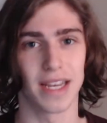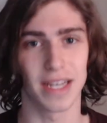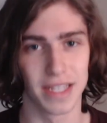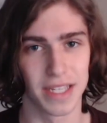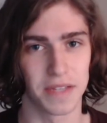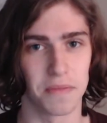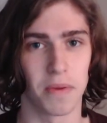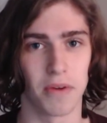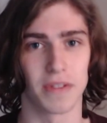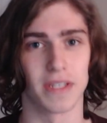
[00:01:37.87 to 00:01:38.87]
Inconsistent
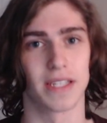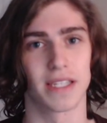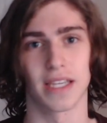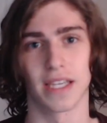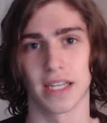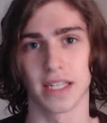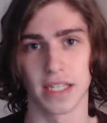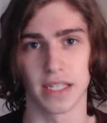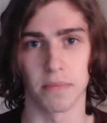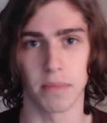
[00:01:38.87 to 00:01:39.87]
poses,
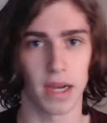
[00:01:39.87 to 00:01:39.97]
inconsistent